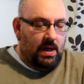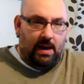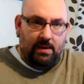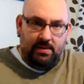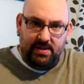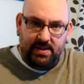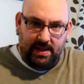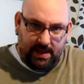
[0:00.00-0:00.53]
I
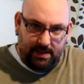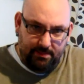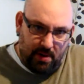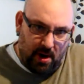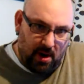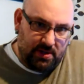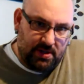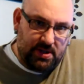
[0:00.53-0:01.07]
was thinking
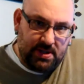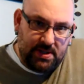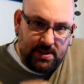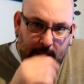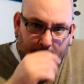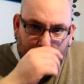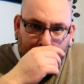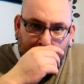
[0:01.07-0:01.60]

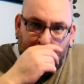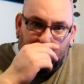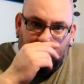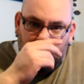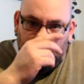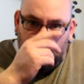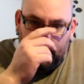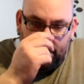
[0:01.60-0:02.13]
pots.
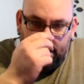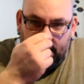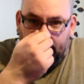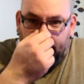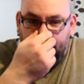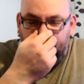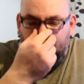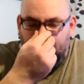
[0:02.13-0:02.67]

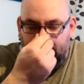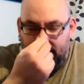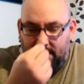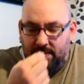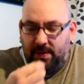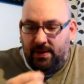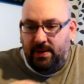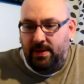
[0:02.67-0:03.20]
There
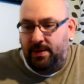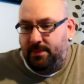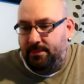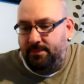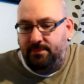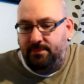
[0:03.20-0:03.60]
were